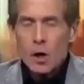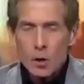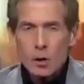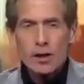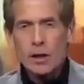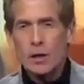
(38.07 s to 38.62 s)

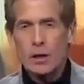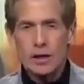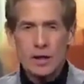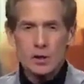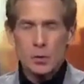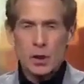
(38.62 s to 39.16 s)
Early on,
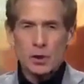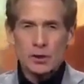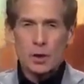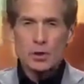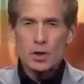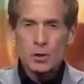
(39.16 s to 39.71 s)
as we all
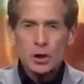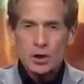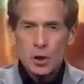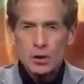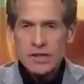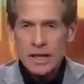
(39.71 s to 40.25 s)
know, Jerry
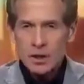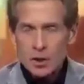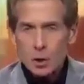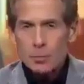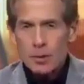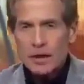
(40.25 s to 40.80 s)
Jones had
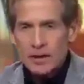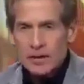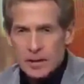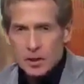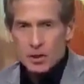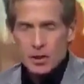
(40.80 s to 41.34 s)
two big
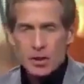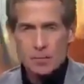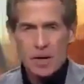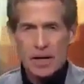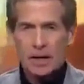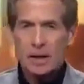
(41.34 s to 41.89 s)
decisions to
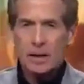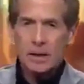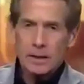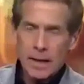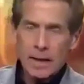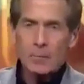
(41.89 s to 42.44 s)
make.
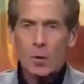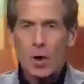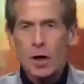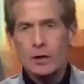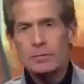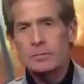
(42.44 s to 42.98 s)
Game
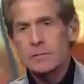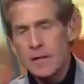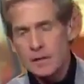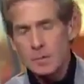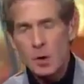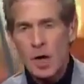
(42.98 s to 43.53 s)
one,
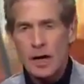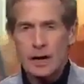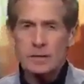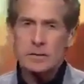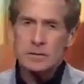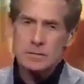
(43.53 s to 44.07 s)
Dez
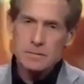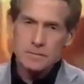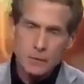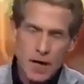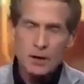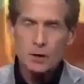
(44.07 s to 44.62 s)
Bryant,
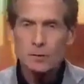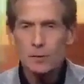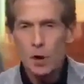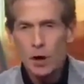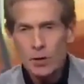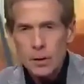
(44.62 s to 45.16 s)
fractured
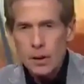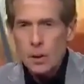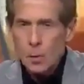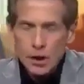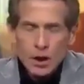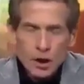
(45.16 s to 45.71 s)
foot.
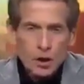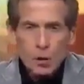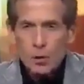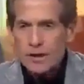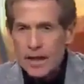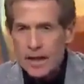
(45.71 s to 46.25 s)
What are you going to do
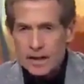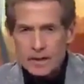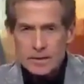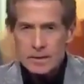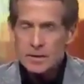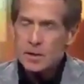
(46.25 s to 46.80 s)
with
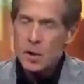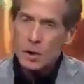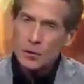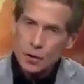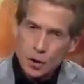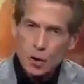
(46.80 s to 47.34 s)
Dez? It's
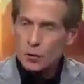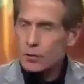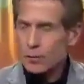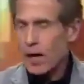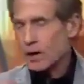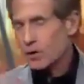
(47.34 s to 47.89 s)
called the Jones
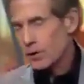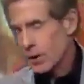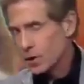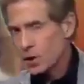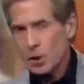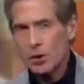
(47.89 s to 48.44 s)
fracture,
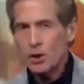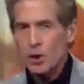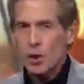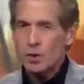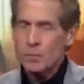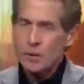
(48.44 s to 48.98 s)
not Jerry
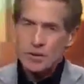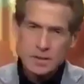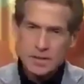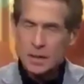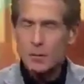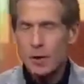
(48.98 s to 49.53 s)
Jones, but it's the
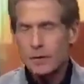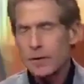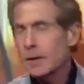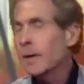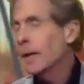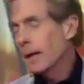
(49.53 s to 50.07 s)
same one
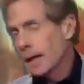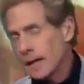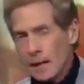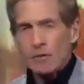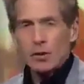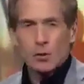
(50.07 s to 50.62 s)
that
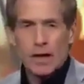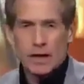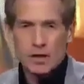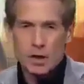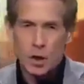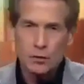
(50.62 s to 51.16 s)
Kevin Durant
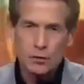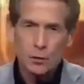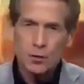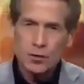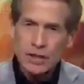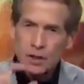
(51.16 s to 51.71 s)
has gone
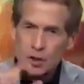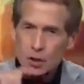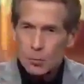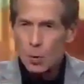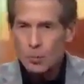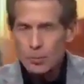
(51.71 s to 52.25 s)
through and needed
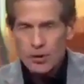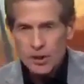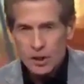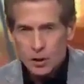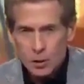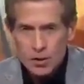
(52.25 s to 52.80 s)
two more
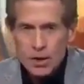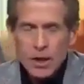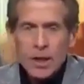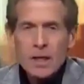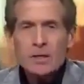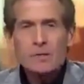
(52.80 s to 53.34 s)
procedures
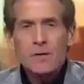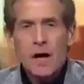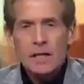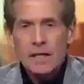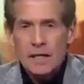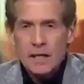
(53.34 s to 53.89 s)
to
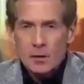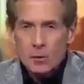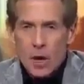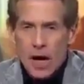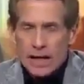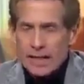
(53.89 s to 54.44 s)
finally get it
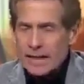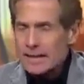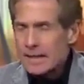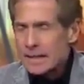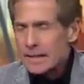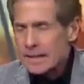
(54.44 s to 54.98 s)
right.
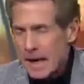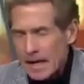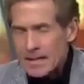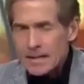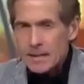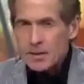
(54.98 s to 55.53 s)
It's a
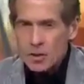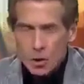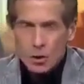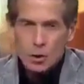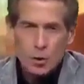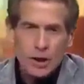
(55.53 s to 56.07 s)
dicey
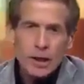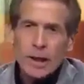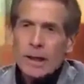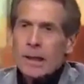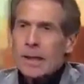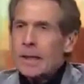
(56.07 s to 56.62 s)
surgery
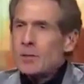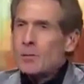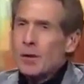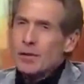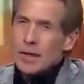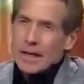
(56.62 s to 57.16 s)

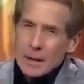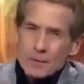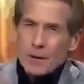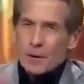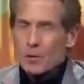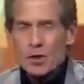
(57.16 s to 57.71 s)
with
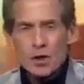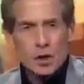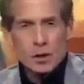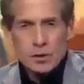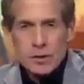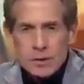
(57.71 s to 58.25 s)
iffy
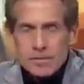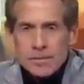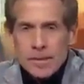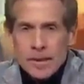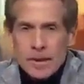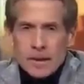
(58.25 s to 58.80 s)
results.
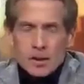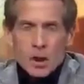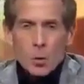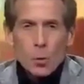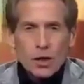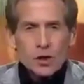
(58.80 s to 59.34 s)

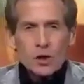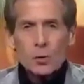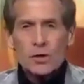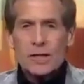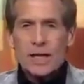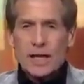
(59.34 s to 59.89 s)
So what do you do
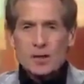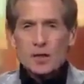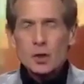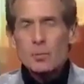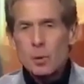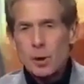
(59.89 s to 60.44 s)
with Dez?
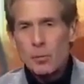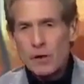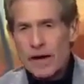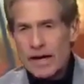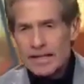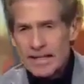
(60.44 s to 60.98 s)
Do you put him on
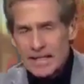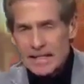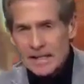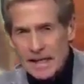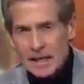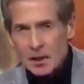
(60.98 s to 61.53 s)
that
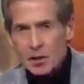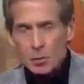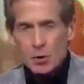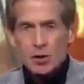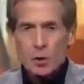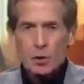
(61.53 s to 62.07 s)
designated to
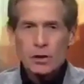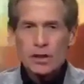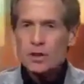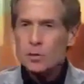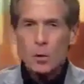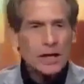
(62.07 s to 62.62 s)
return
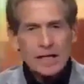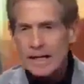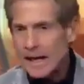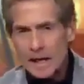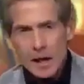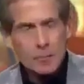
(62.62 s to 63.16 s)
list where he
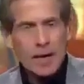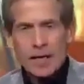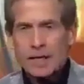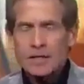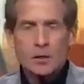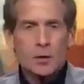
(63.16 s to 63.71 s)
can't come
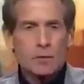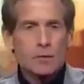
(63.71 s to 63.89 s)
back until